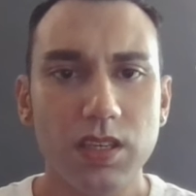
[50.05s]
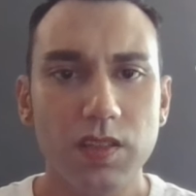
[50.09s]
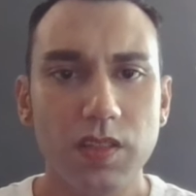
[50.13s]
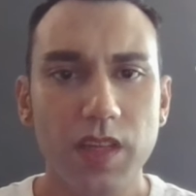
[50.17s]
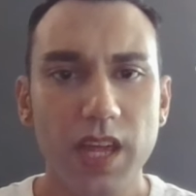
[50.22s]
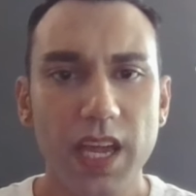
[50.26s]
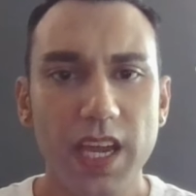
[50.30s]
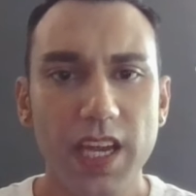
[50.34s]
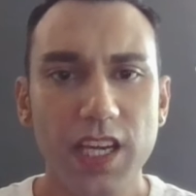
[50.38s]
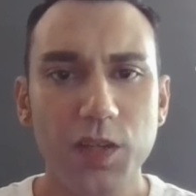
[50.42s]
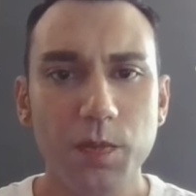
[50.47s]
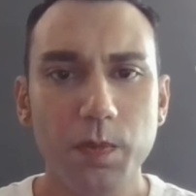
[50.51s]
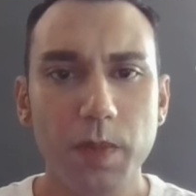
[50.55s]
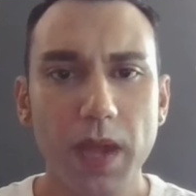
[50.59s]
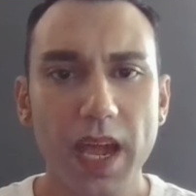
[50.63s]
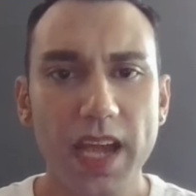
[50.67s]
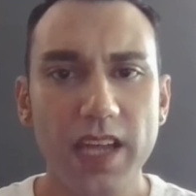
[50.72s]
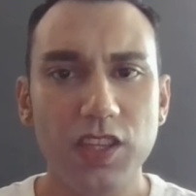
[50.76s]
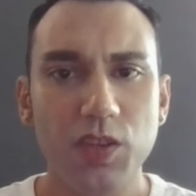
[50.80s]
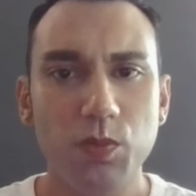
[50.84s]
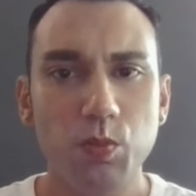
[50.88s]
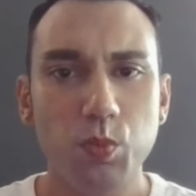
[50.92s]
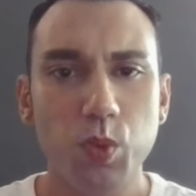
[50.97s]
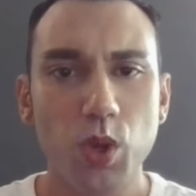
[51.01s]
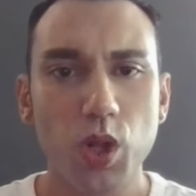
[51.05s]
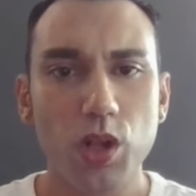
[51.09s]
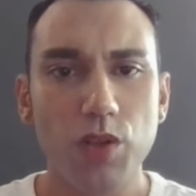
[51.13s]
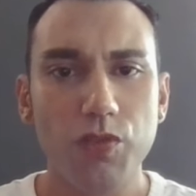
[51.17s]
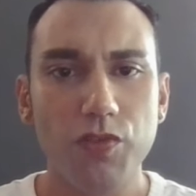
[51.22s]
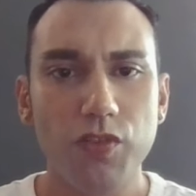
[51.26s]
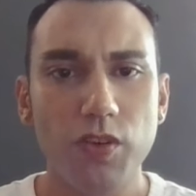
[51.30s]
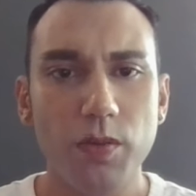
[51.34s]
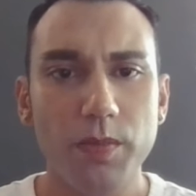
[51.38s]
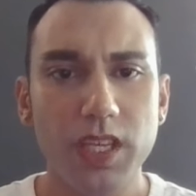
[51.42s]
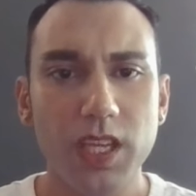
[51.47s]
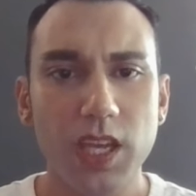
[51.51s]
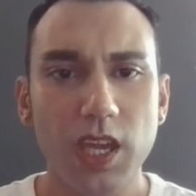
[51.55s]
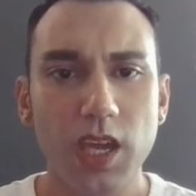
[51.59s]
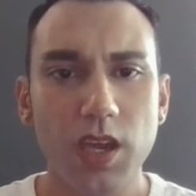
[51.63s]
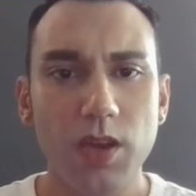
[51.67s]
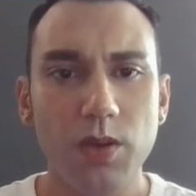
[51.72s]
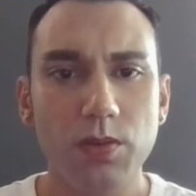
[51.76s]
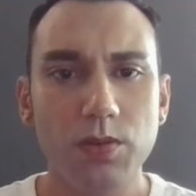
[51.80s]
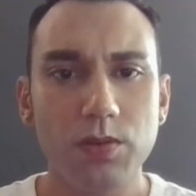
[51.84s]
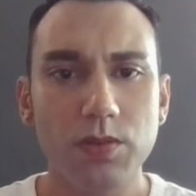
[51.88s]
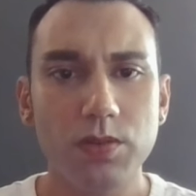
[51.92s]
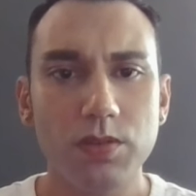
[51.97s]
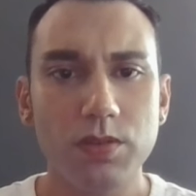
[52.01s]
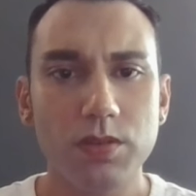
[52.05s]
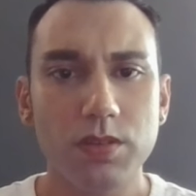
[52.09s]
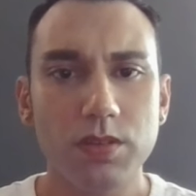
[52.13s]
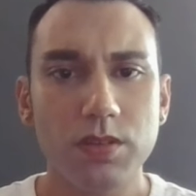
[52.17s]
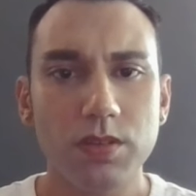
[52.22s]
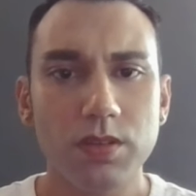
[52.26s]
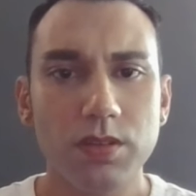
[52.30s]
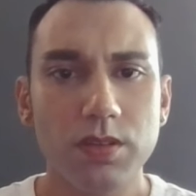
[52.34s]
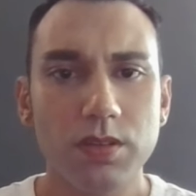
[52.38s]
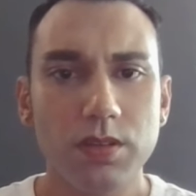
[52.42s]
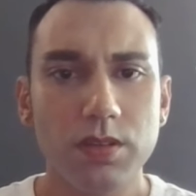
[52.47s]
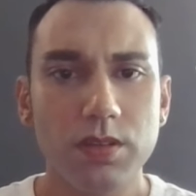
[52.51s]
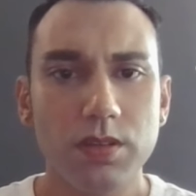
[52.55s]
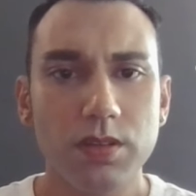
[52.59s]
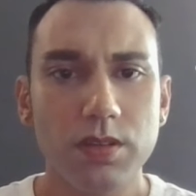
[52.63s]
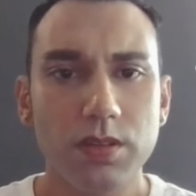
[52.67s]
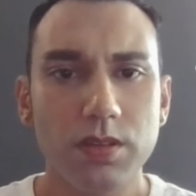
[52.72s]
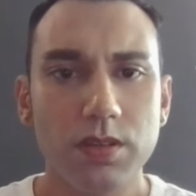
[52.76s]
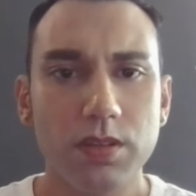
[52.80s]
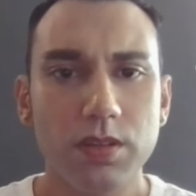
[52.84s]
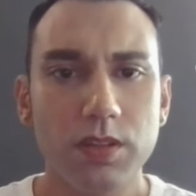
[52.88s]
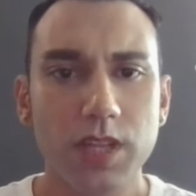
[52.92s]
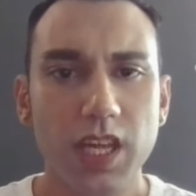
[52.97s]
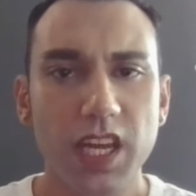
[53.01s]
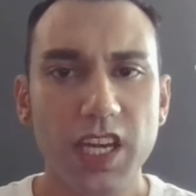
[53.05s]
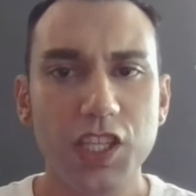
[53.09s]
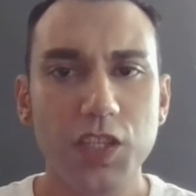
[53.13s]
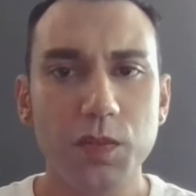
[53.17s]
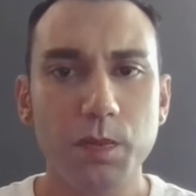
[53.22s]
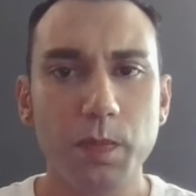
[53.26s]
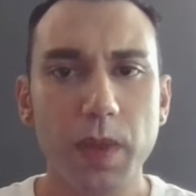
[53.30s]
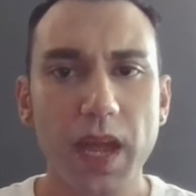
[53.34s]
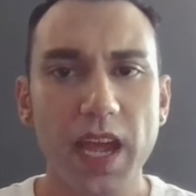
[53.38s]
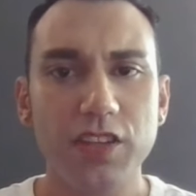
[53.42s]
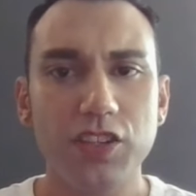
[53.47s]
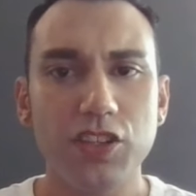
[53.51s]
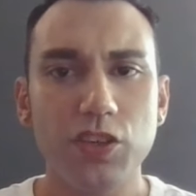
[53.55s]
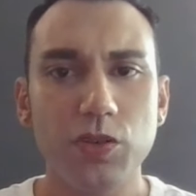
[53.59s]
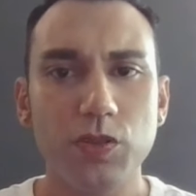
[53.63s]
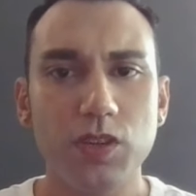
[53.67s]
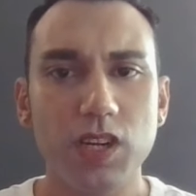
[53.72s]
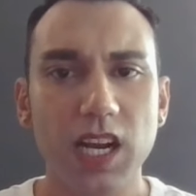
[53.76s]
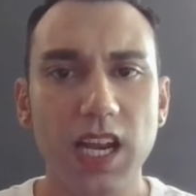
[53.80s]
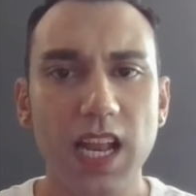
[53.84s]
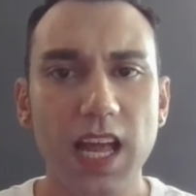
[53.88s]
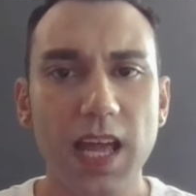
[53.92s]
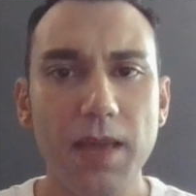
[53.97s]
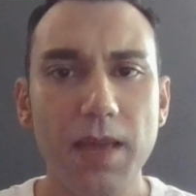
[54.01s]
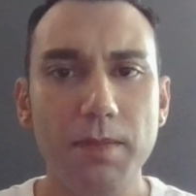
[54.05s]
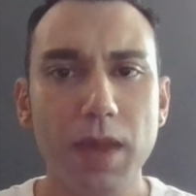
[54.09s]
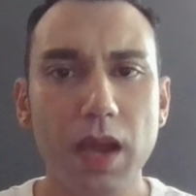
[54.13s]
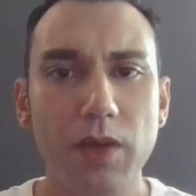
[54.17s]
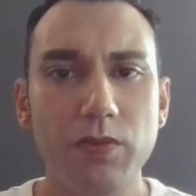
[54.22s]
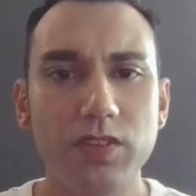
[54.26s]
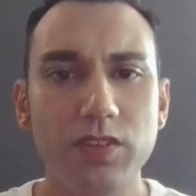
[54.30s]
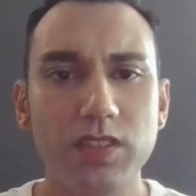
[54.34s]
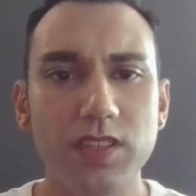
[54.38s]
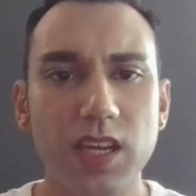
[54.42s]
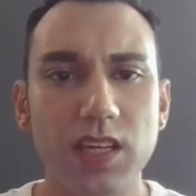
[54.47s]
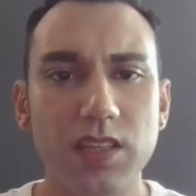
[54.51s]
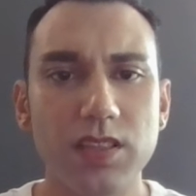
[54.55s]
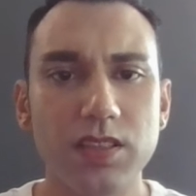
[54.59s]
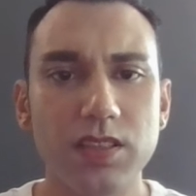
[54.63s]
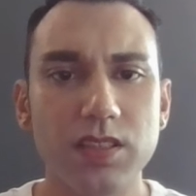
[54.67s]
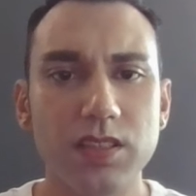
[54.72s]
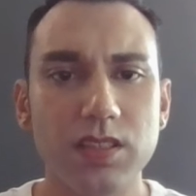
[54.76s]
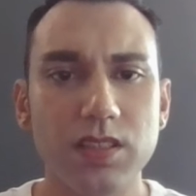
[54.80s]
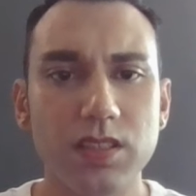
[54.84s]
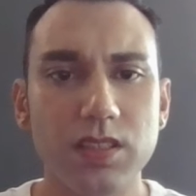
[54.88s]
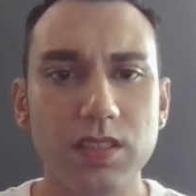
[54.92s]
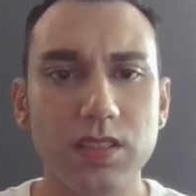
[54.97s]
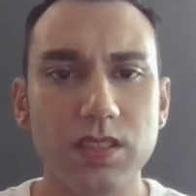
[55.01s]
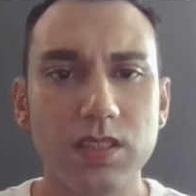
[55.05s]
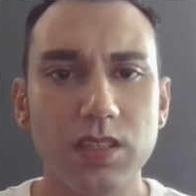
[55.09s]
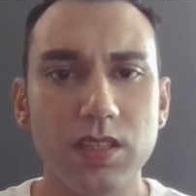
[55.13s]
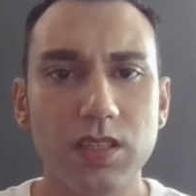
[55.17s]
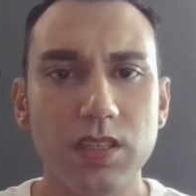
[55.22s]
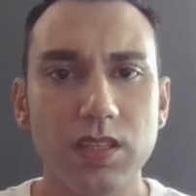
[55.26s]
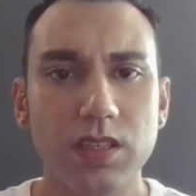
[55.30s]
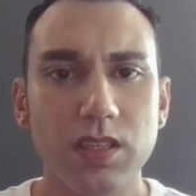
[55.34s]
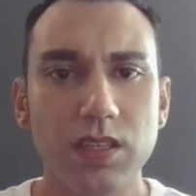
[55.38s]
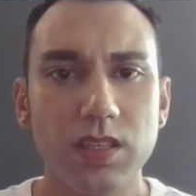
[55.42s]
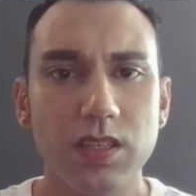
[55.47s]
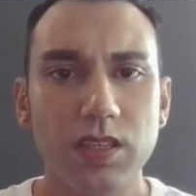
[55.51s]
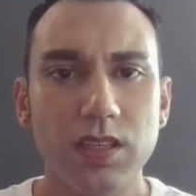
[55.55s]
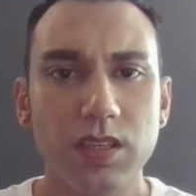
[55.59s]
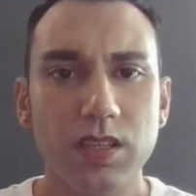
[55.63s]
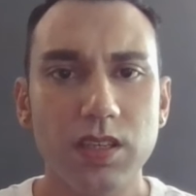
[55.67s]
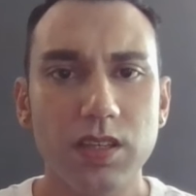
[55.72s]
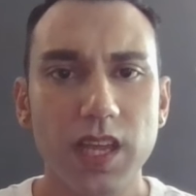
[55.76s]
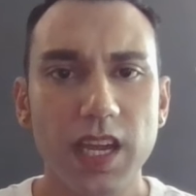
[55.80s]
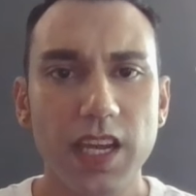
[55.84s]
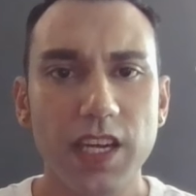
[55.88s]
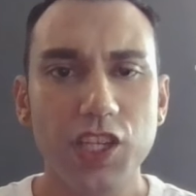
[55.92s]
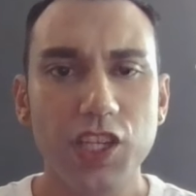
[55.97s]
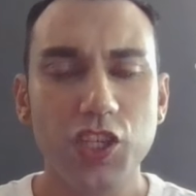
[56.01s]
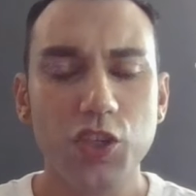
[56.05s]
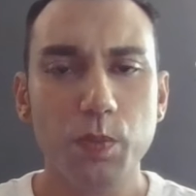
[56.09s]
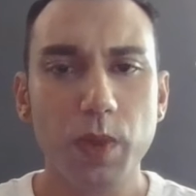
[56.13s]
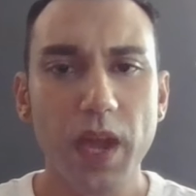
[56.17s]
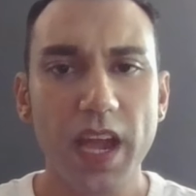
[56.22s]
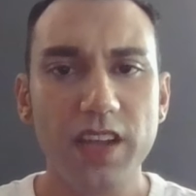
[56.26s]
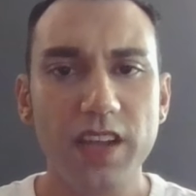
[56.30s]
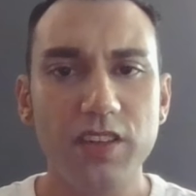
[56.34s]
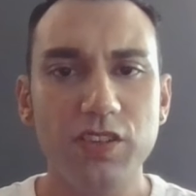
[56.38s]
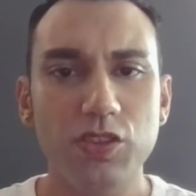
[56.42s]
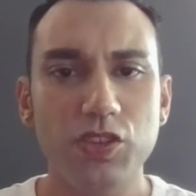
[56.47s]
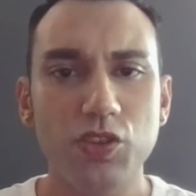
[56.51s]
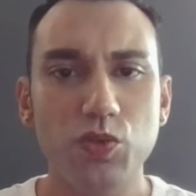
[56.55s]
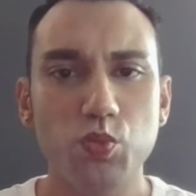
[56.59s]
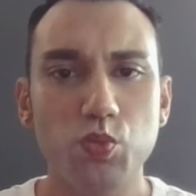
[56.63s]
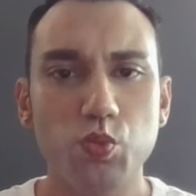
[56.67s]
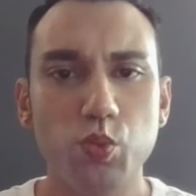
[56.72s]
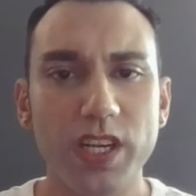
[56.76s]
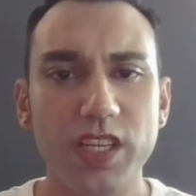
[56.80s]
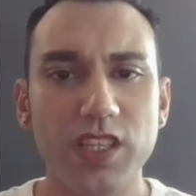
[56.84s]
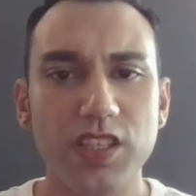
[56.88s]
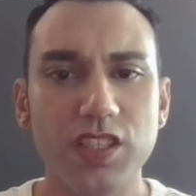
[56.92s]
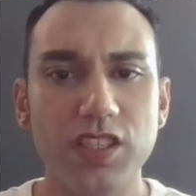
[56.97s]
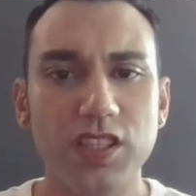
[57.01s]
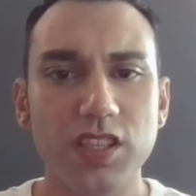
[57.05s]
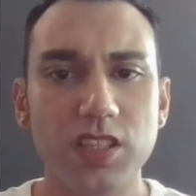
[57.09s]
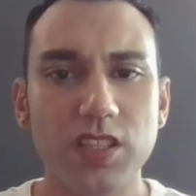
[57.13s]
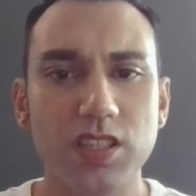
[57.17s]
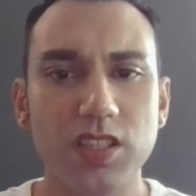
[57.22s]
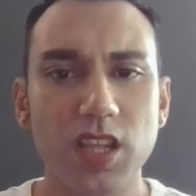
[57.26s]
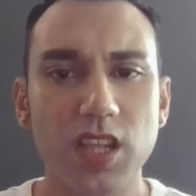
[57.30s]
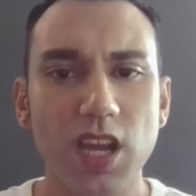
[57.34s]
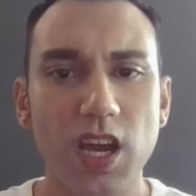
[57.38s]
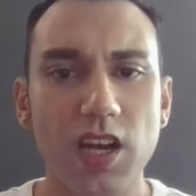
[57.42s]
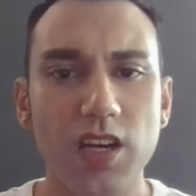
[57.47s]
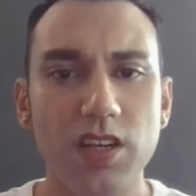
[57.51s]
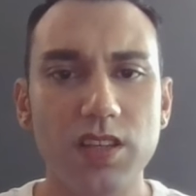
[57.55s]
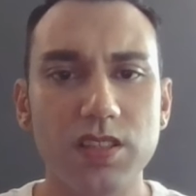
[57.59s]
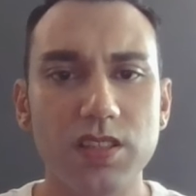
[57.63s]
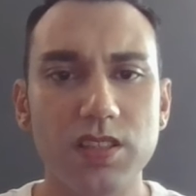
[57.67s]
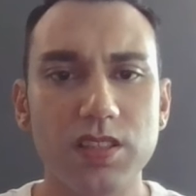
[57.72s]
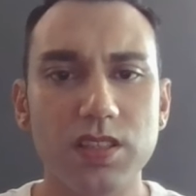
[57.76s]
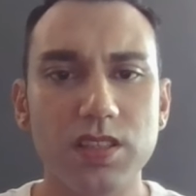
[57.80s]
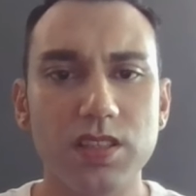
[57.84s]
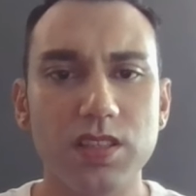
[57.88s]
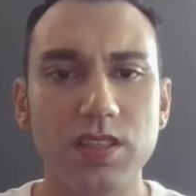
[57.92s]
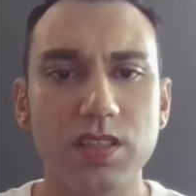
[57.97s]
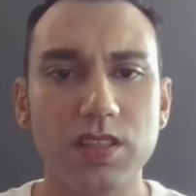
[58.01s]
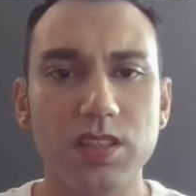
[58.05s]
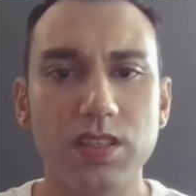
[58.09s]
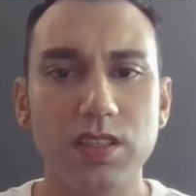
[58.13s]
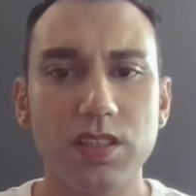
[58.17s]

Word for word: They expect the world from you. They expect you to climb mountains. They expect you to reach the stars.